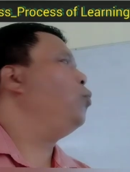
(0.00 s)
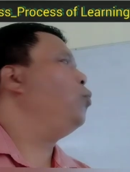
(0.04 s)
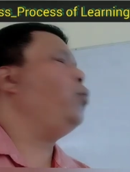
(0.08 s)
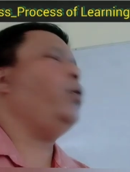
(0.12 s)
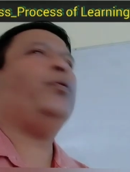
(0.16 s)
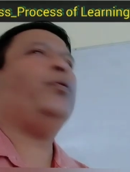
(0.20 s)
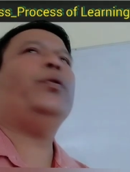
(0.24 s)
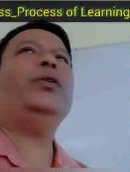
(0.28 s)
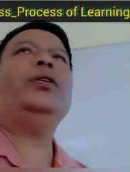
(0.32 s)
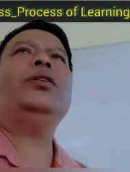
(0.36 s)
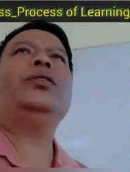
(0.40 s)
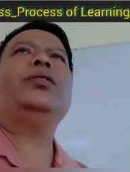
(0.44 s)

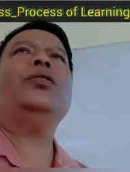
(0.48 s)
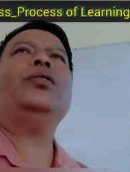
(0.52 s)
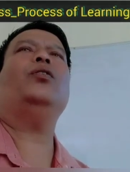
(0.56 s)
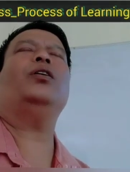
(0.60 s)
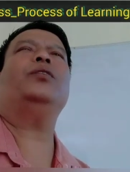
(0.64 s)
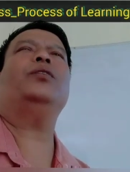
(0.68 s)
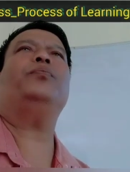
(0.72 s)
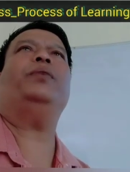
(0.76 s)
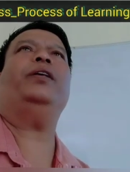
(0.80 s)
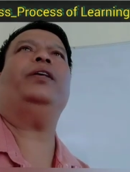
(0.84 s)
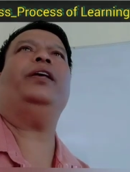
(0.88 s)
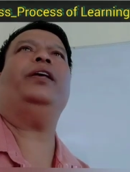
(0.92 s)
we will
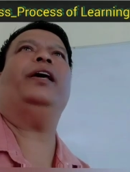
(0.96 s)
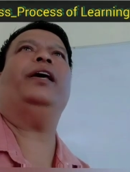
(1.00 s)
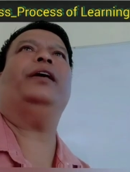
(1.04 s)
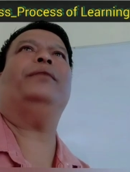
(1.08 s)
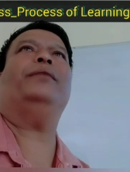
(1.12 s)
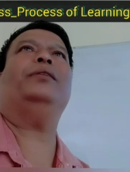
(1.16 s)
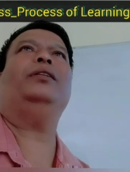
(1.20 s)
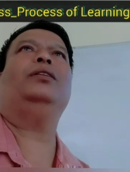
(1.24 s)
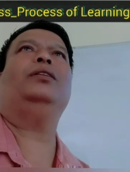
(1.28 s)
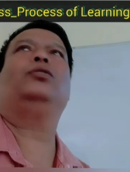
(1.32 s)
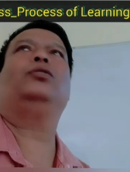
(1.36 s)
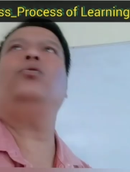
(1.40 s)
not be
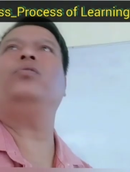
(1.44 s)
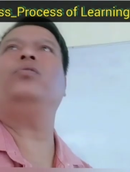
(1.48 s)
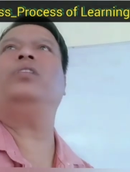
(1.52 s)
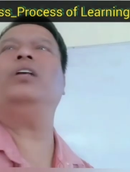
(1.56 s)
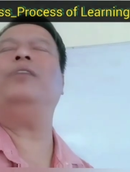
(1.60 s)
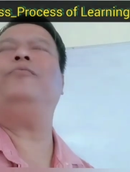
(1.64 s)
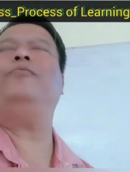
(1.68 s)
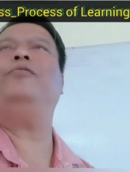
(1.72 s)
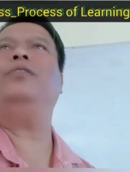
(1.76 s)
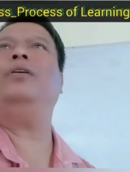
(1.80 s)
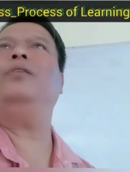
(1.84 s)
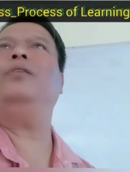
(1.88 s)
able to
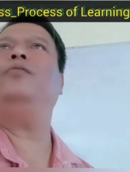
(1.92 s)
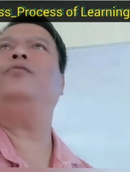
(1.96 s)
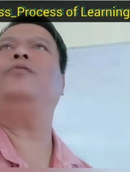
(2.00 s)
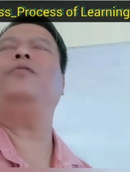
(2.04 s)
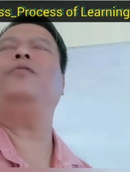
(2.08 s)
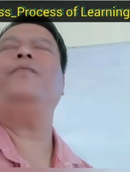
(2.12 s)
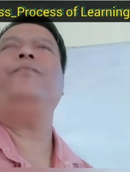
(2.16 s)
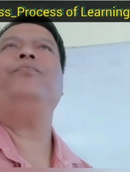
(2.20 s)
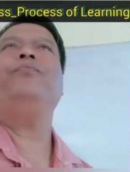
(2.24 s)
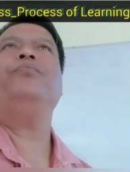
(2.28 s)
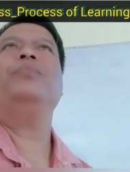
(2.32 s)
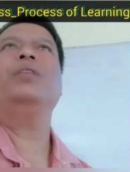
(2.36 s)

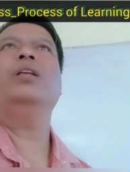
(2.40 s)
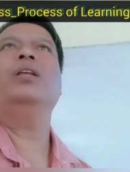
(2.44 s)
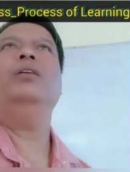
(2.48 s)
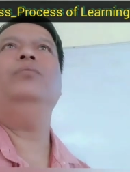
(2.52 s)
develop